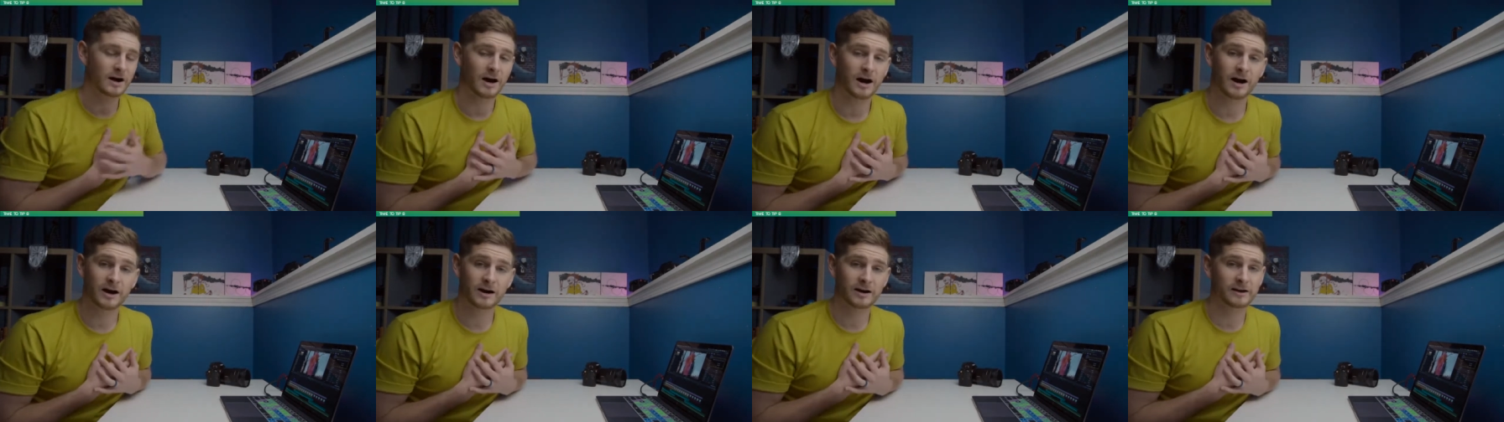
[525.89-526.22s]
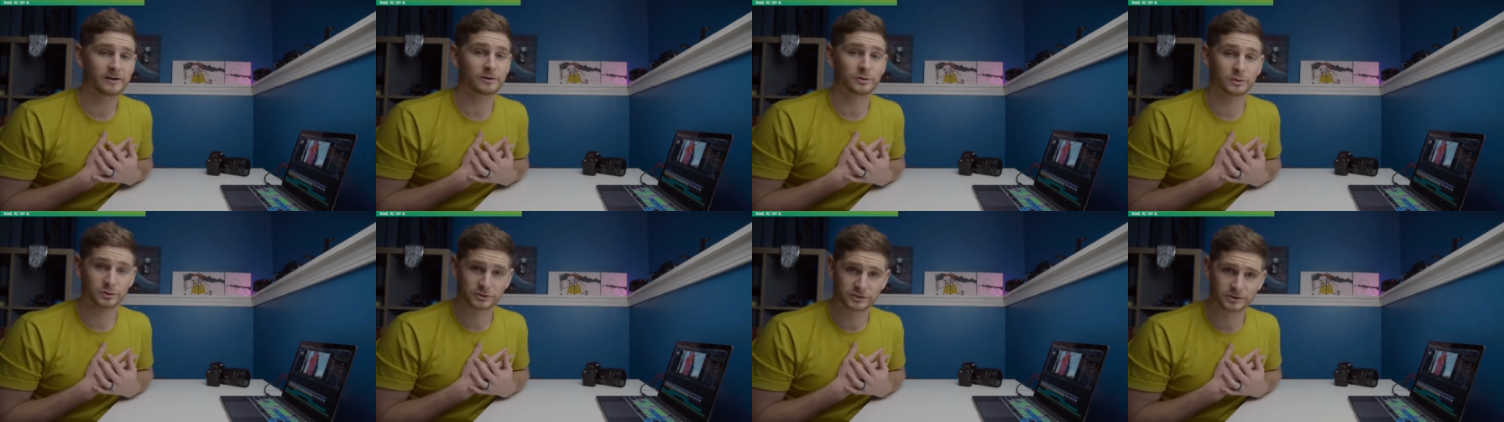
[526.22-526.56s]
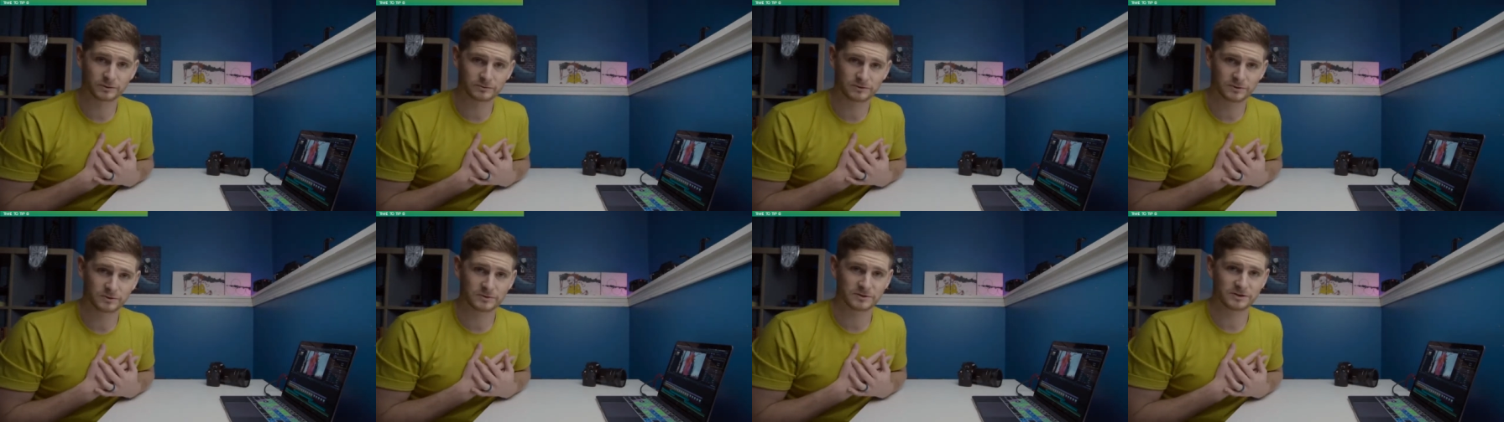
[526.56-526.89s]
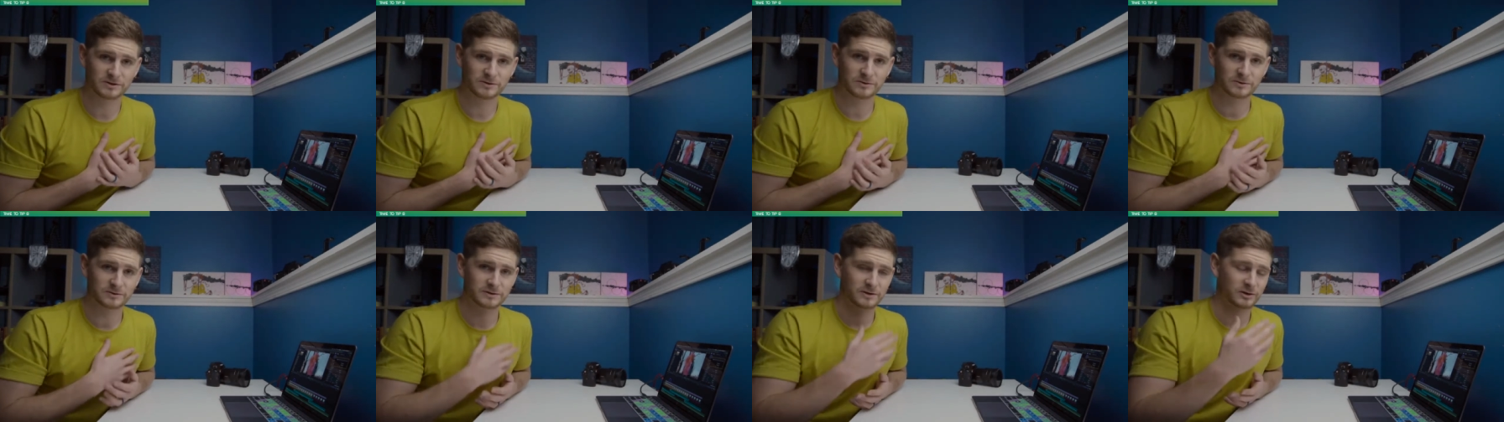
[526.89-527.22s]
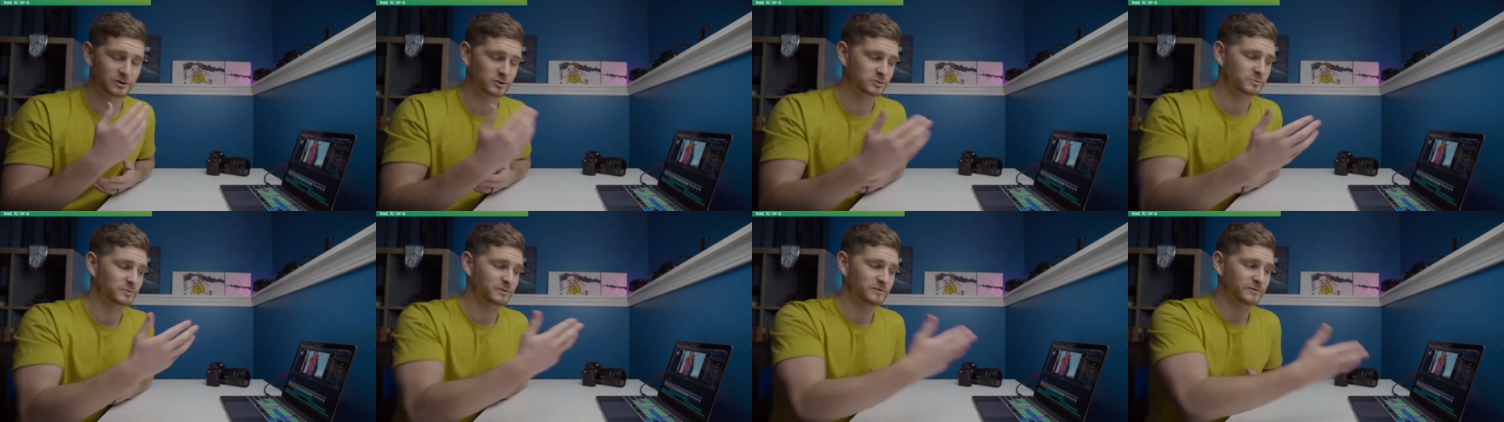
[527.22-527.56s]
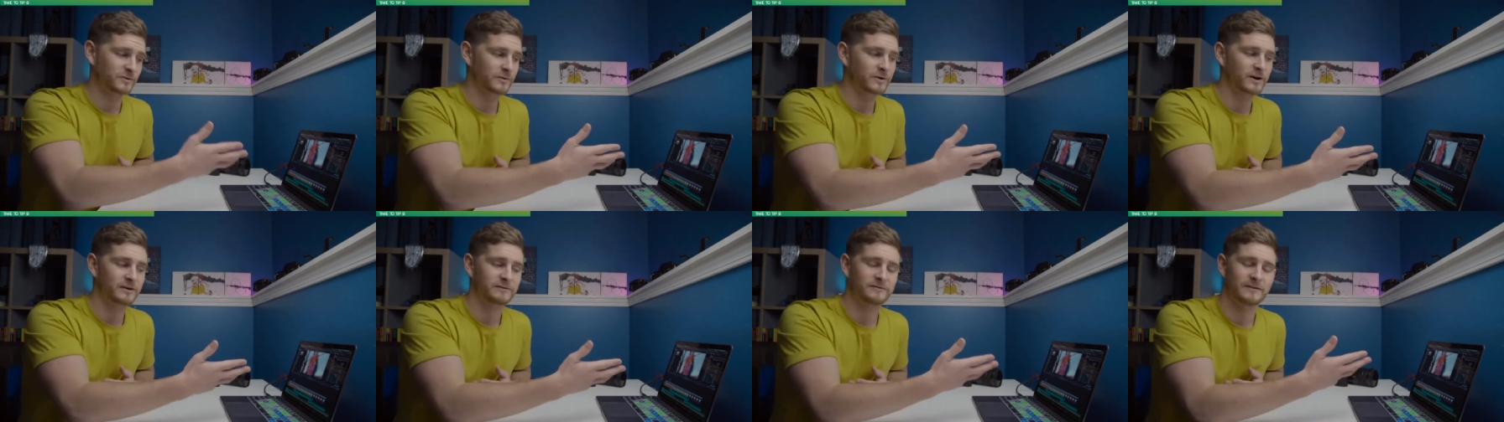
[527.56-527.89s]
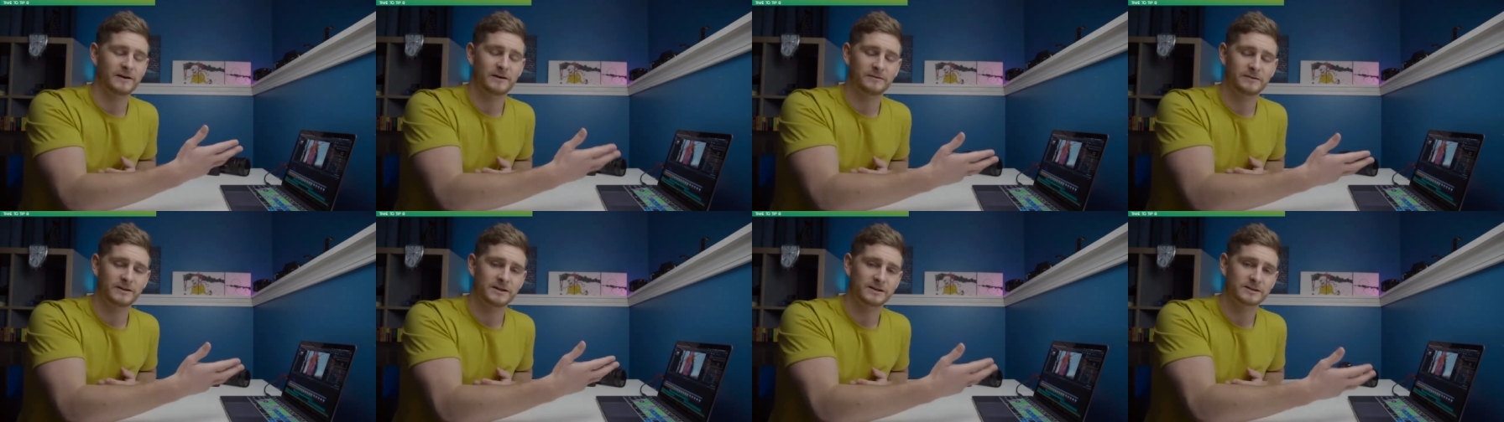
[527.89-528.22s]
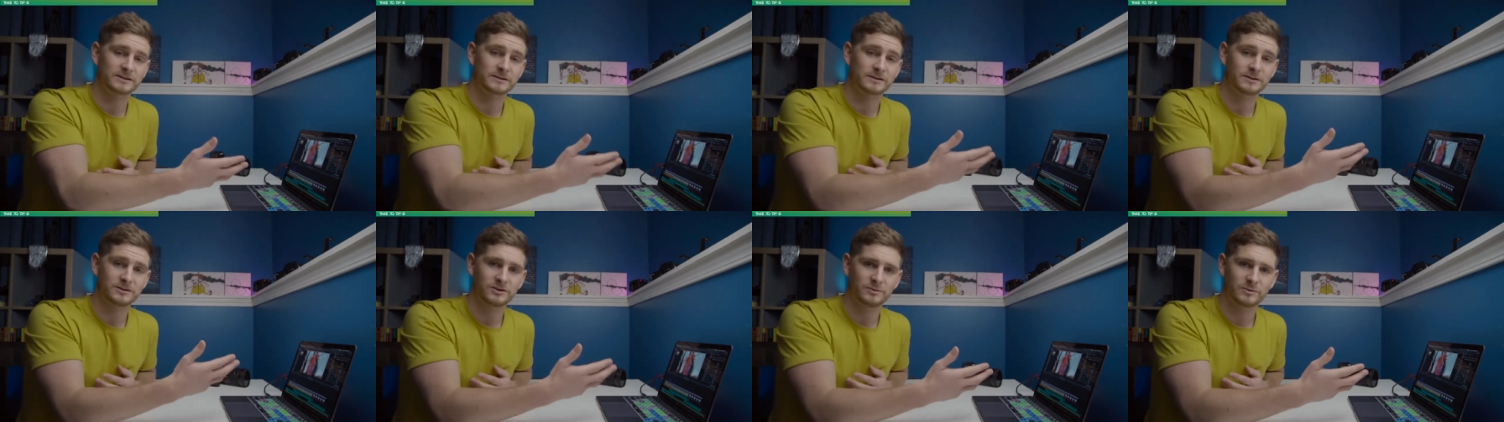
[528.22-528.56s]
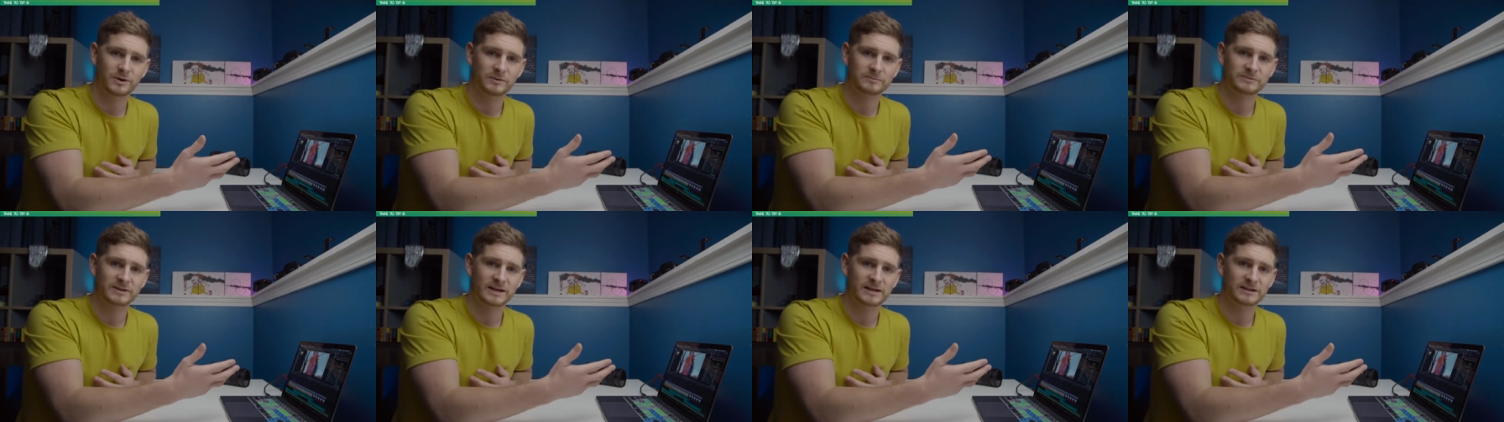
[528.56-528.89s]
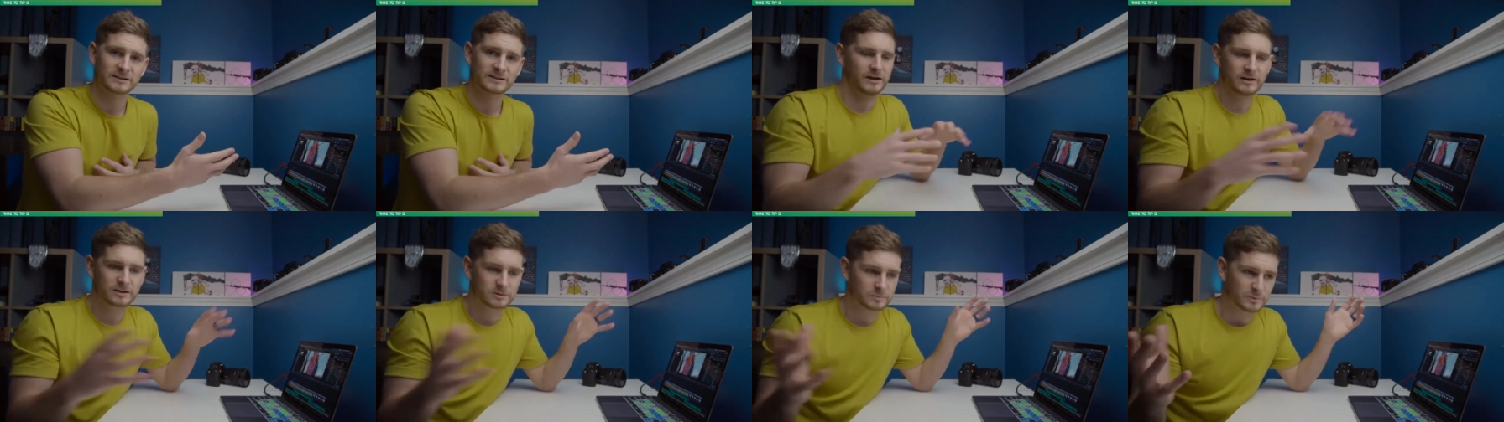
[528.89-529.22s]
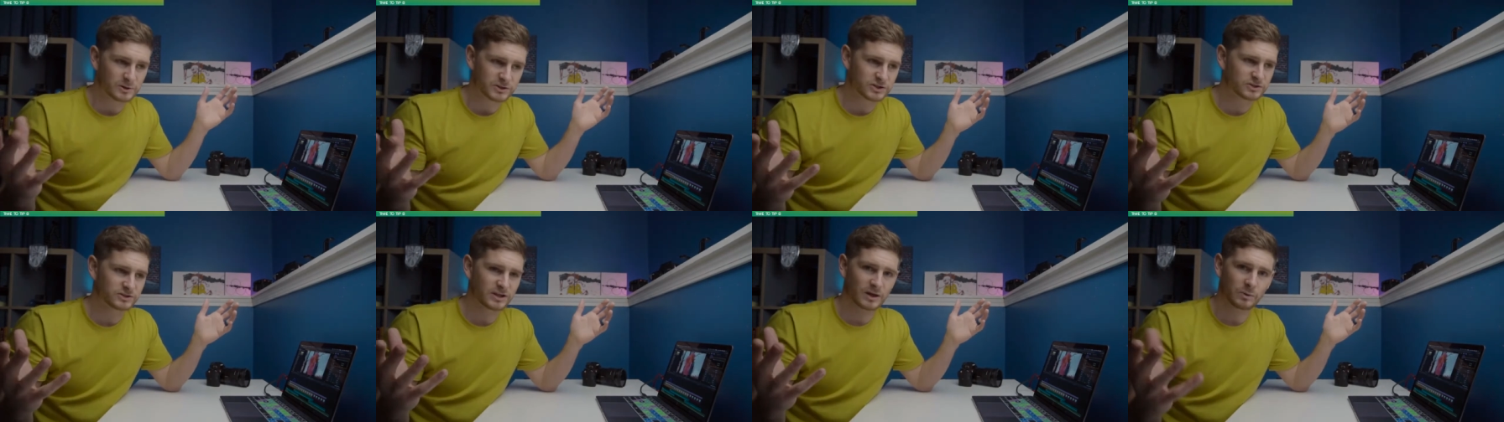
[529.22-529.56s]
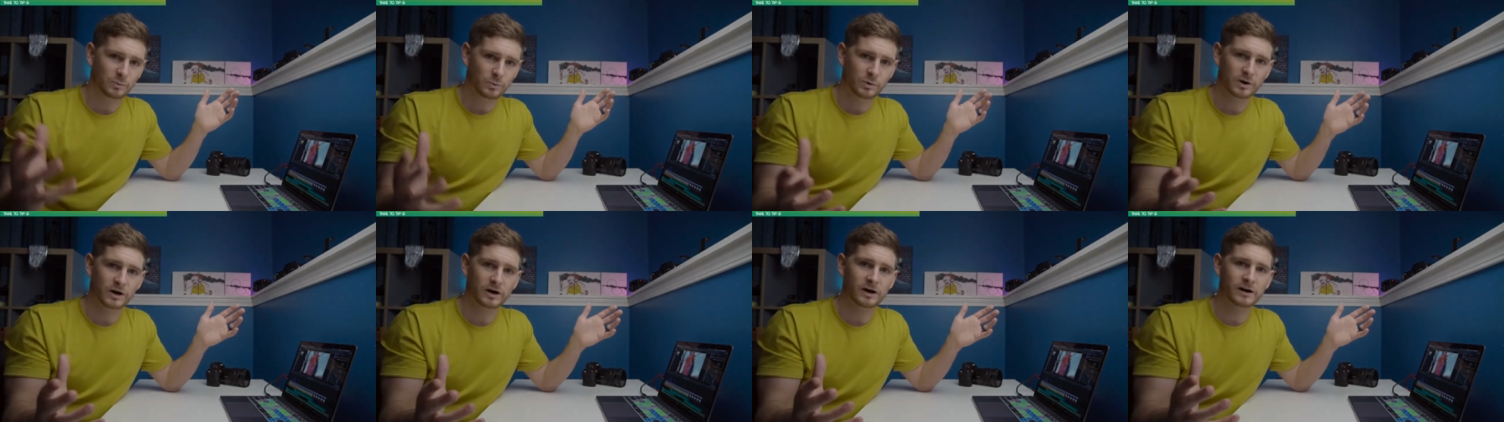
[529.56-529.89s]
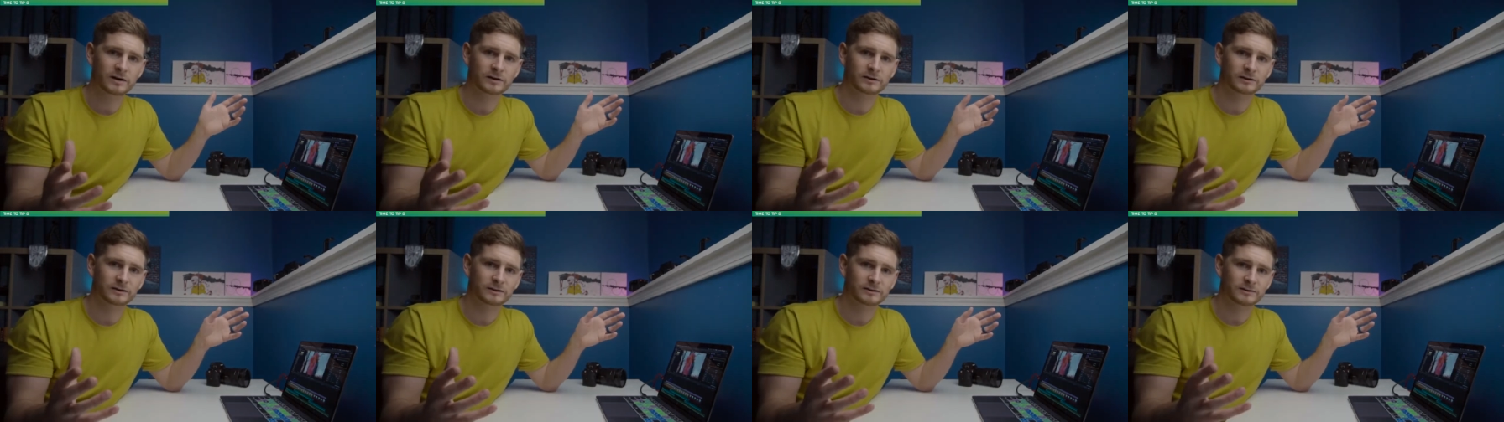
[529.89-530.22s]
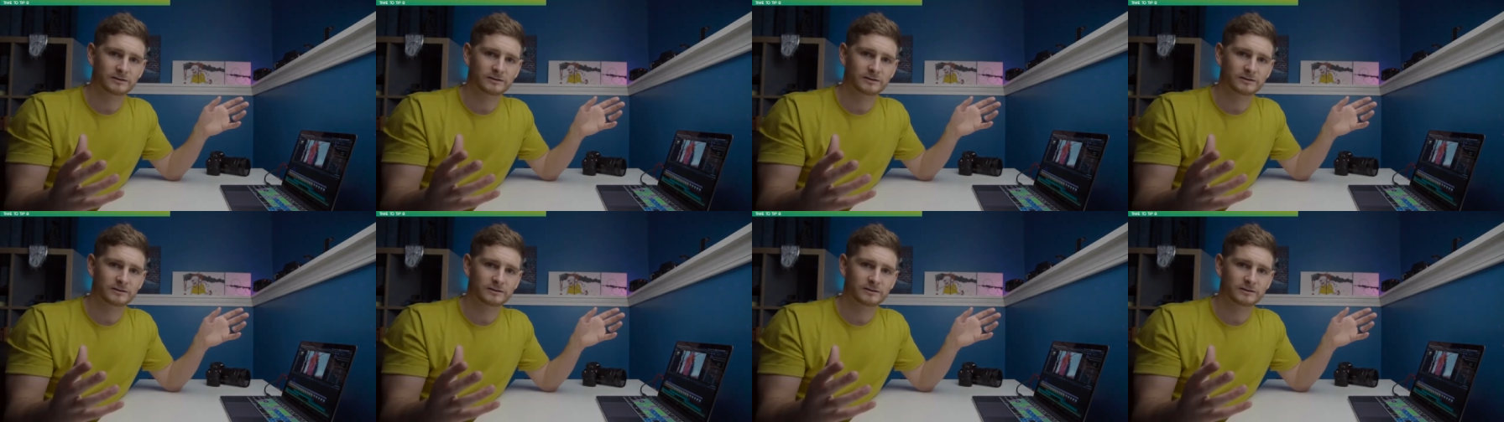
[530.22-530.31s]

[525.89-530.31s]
I also used to use those before I found this in the new update. And as much as they work,